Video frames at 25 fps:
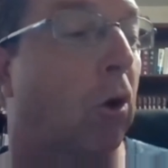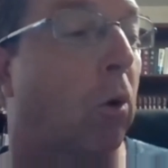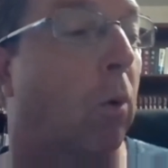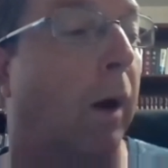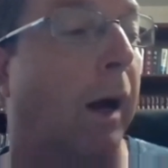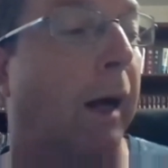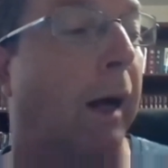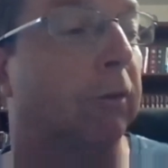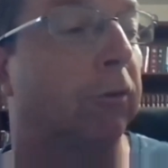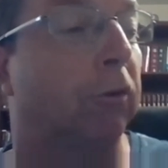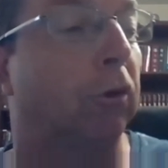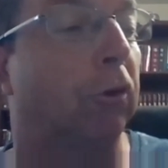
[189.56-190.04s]
to
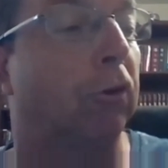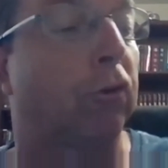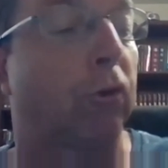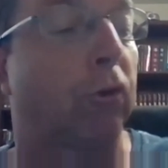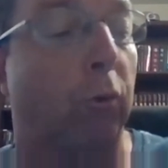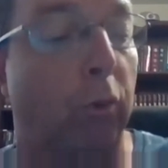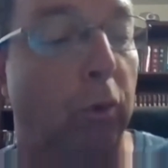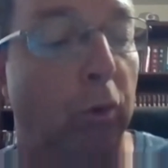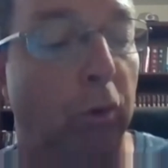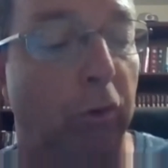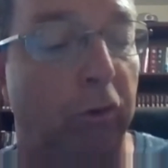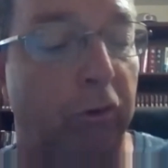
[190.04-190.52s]
go on to
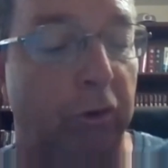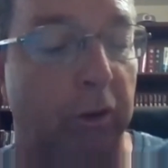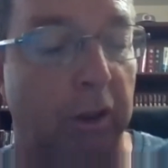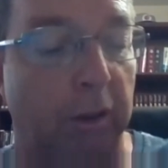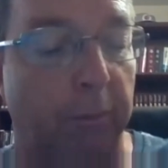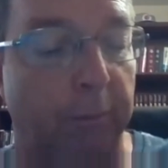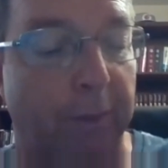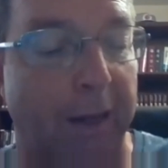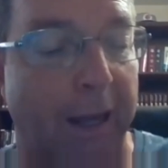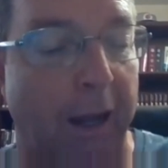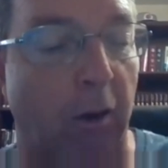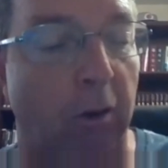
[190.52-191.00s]

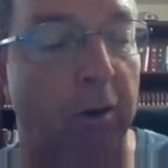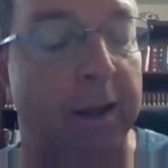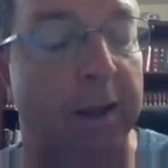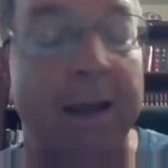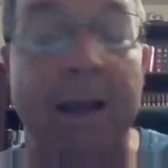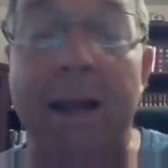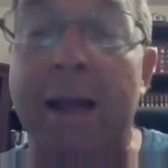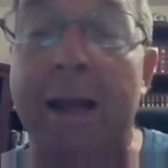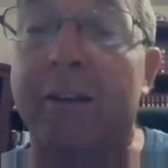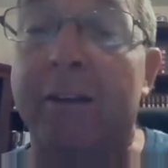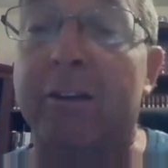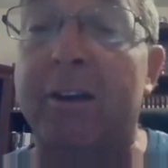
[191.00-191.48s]
Jerusalem. Now,
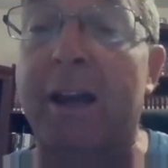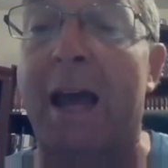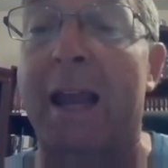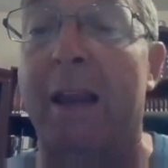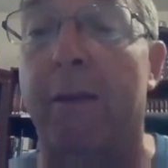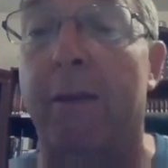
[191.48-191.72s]
it's